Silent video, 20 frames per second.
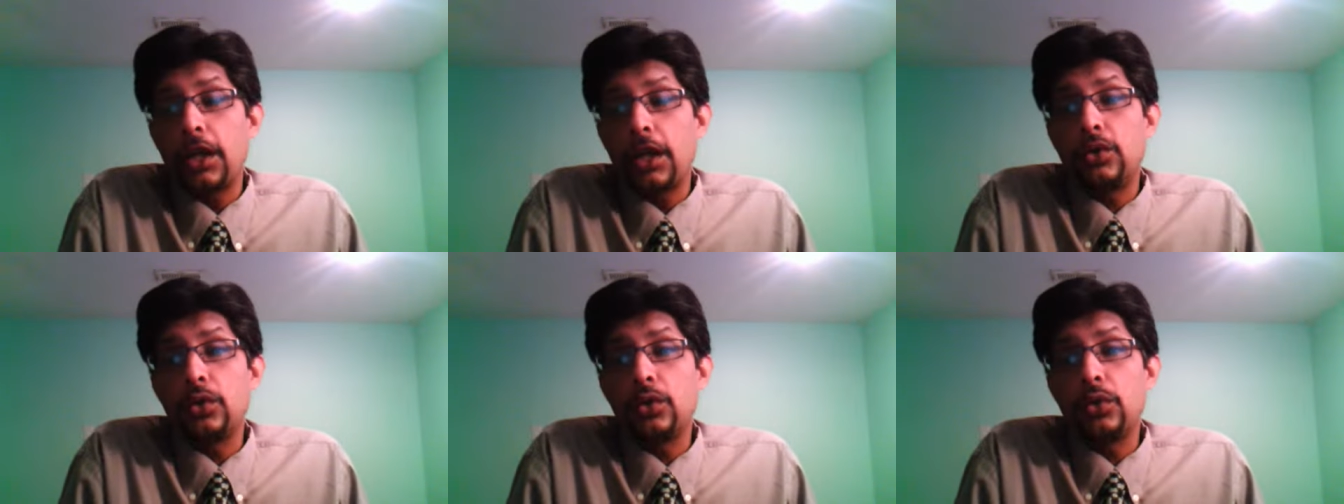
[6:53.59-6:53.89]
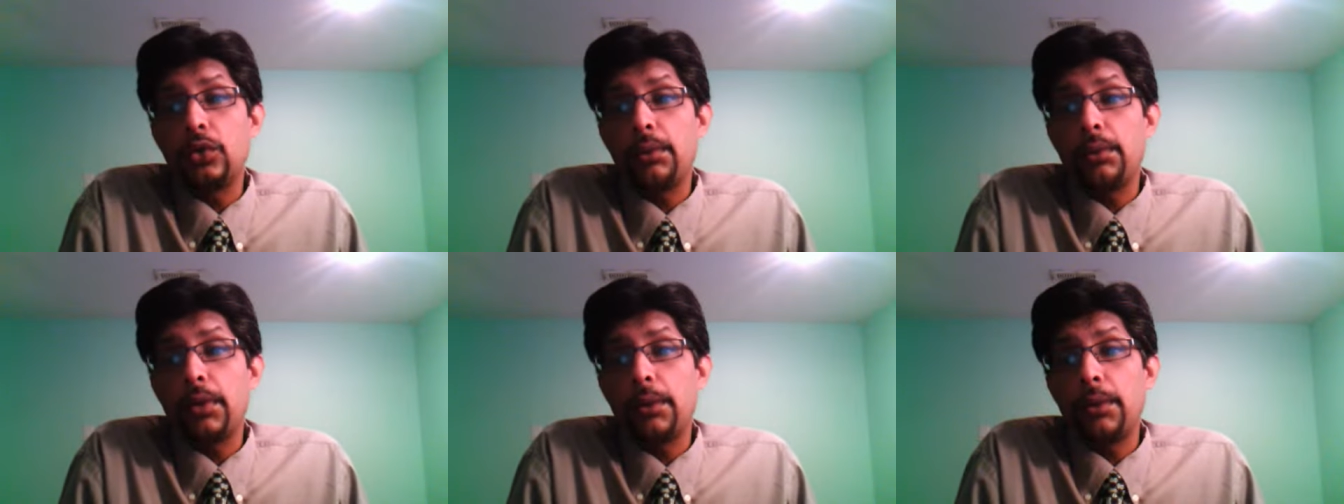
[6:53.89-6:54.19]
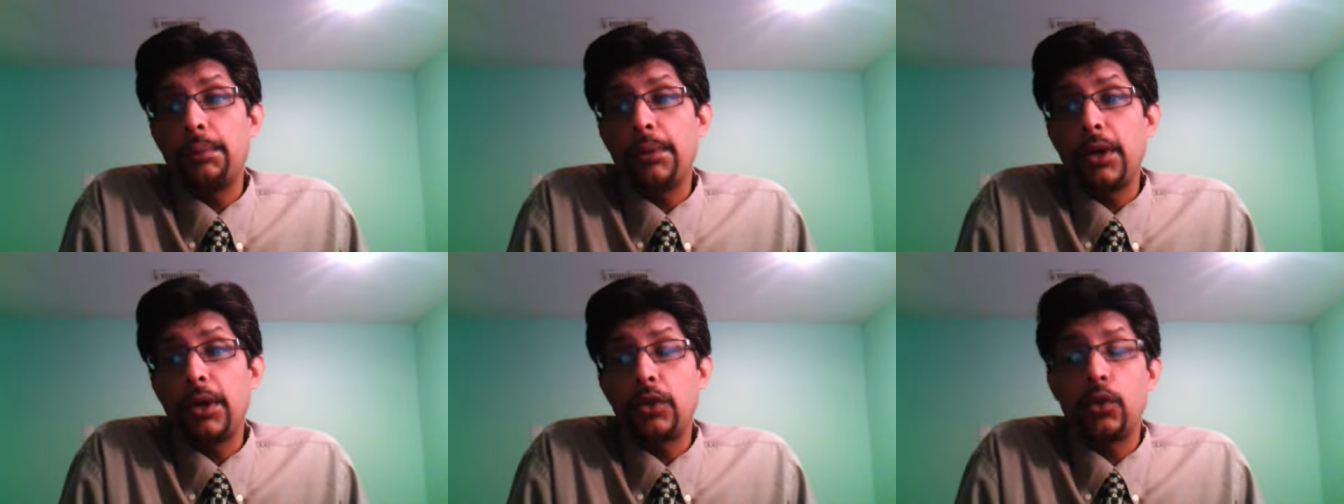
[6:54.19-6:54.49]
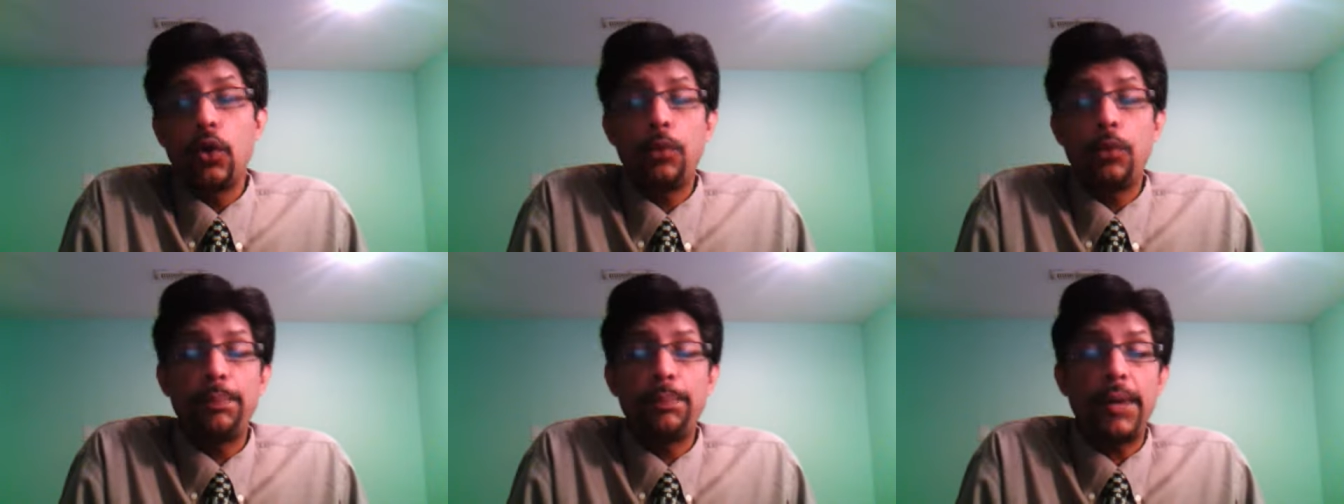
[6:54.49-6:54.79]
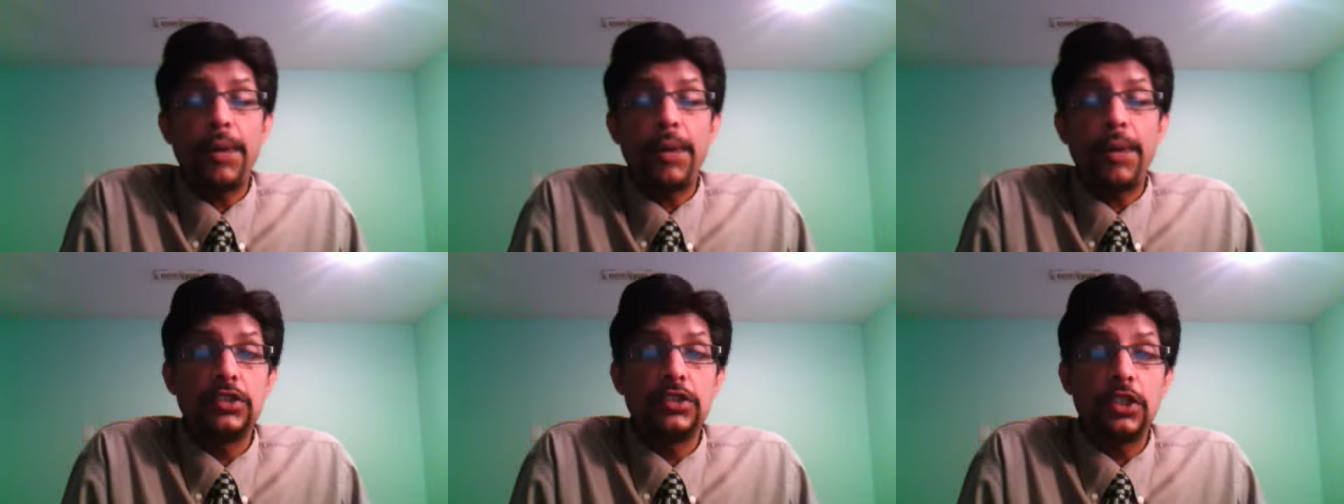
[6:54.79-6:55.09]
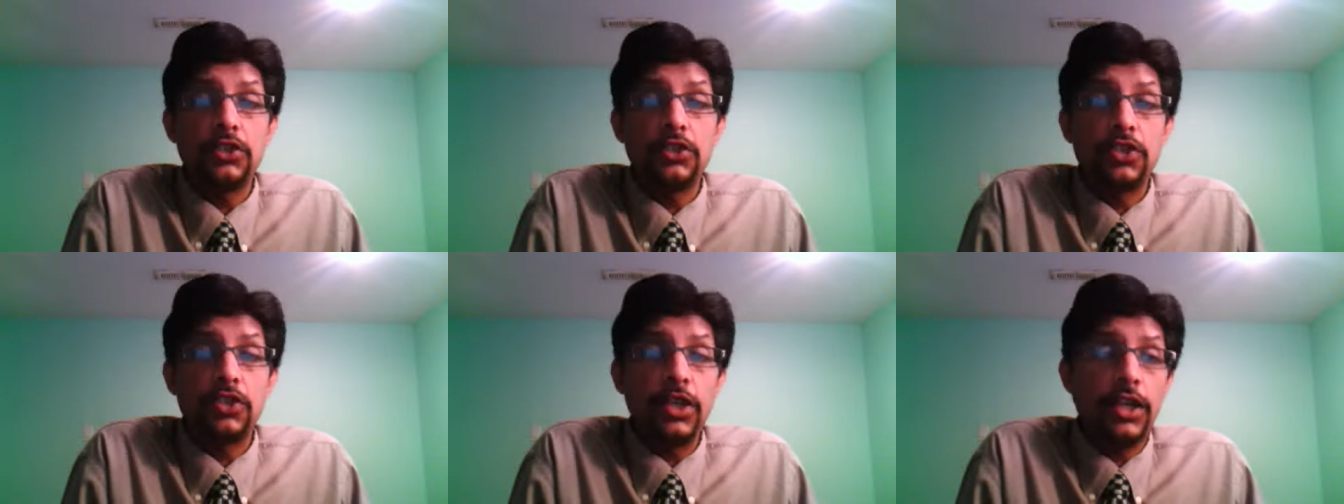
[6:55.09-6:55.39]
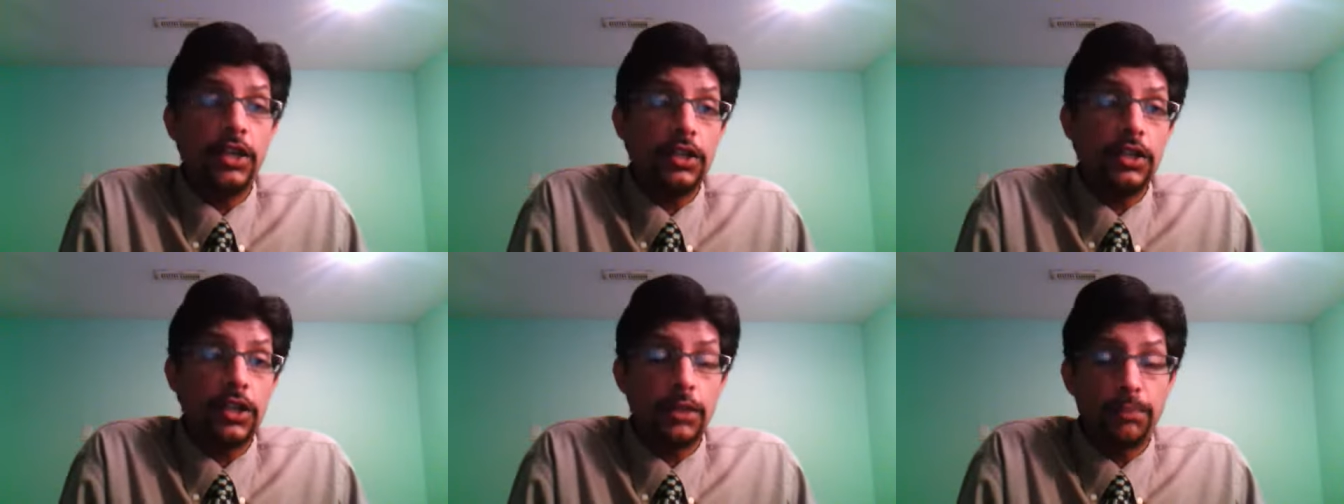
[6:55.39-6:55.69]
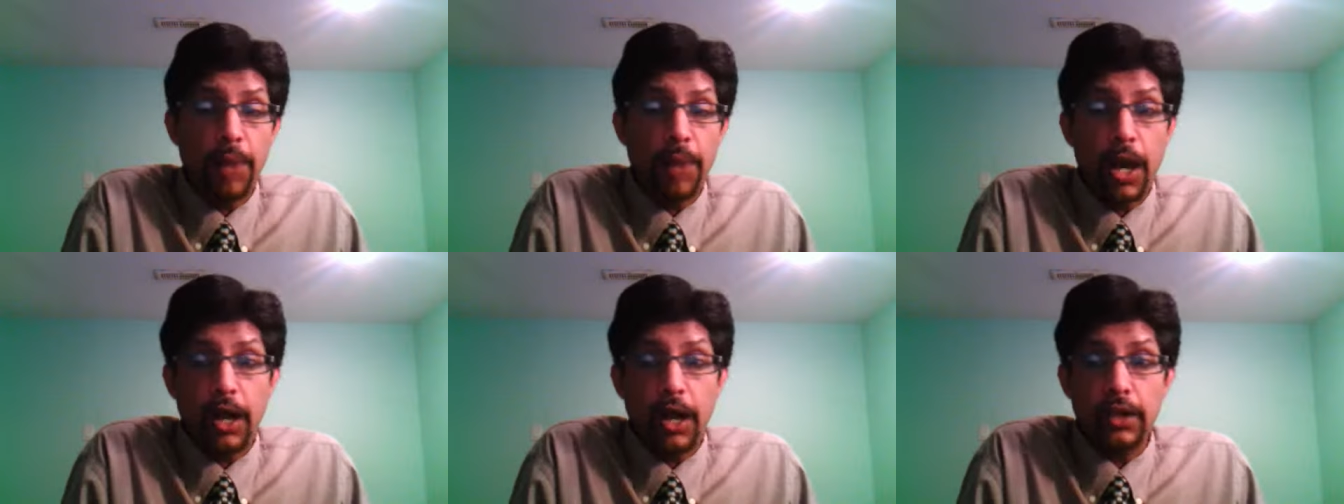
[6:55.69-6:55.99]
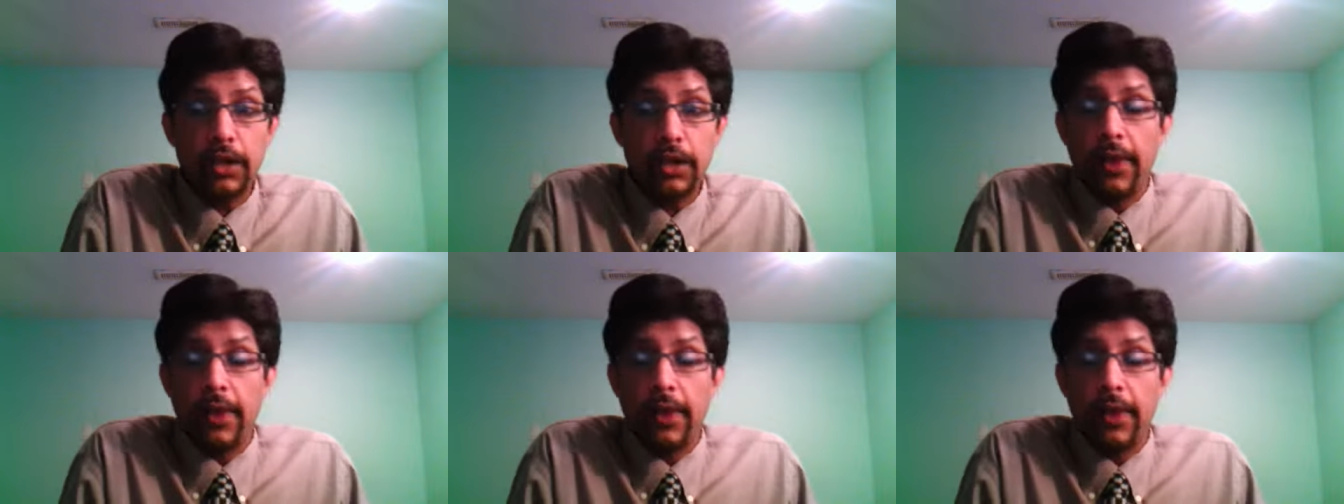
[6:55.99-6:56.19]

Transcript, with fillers: to uh, go past the 300 mark.